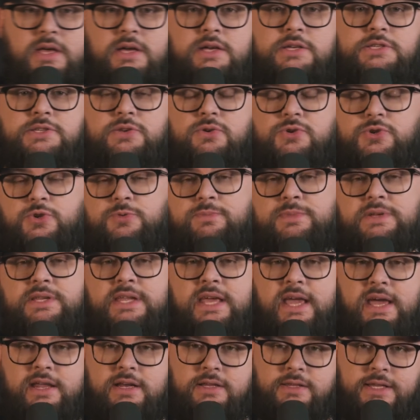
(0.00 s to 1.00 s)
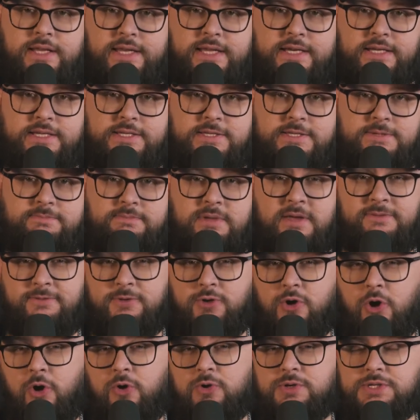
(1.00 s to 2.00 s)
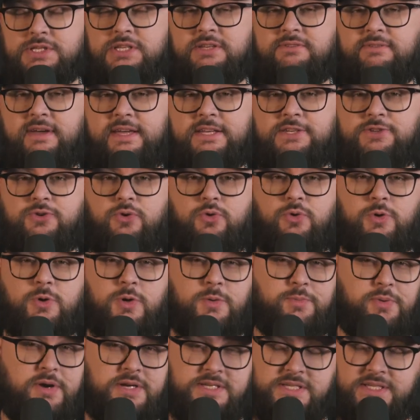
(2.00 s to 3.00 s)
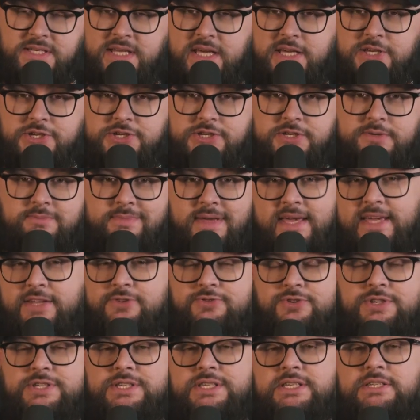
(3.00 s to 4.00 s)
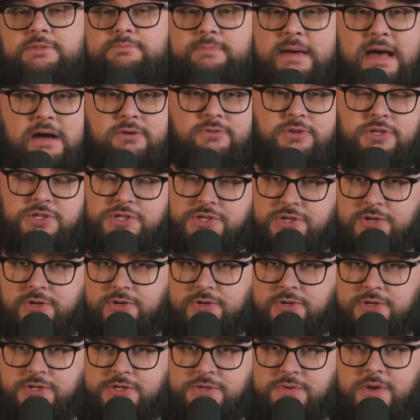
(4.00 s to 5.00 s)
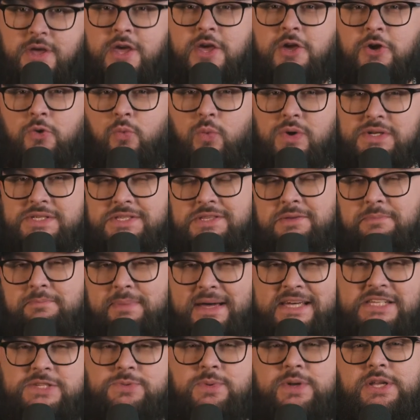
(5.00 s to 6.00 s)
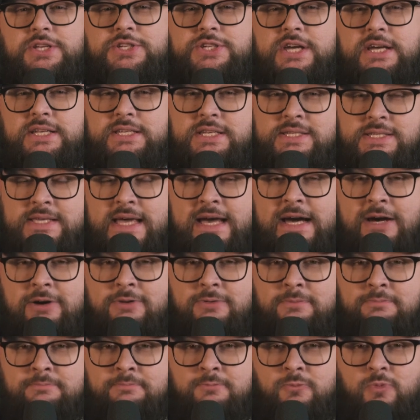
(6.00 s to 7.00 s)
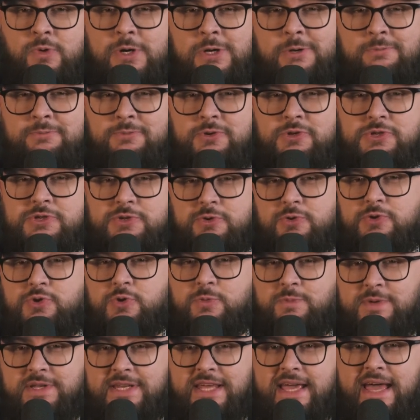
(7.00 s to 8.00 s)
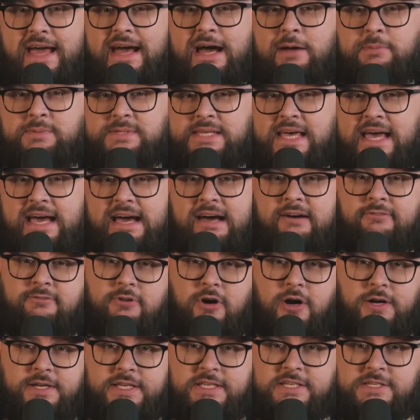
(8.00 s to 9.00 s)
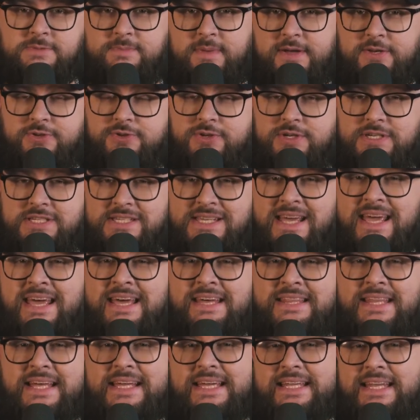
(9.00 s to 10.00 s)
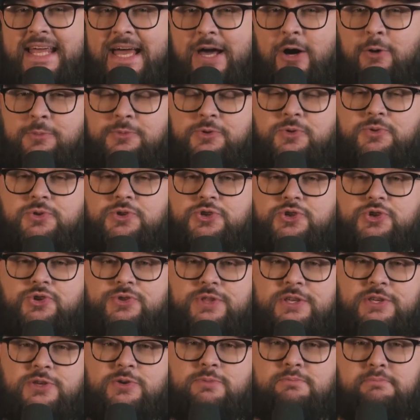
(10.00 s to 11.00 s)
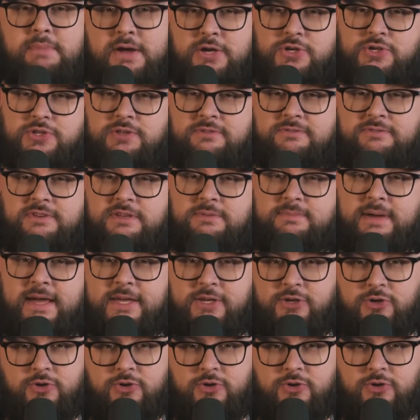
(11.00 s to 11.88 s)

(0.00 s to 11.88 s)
Social media analytics. If you host an event or a presentation, interest is bound to surge. What's the best way to check this out? Well, your social media apps have audience metrics that can help to ensure that you measure the feedback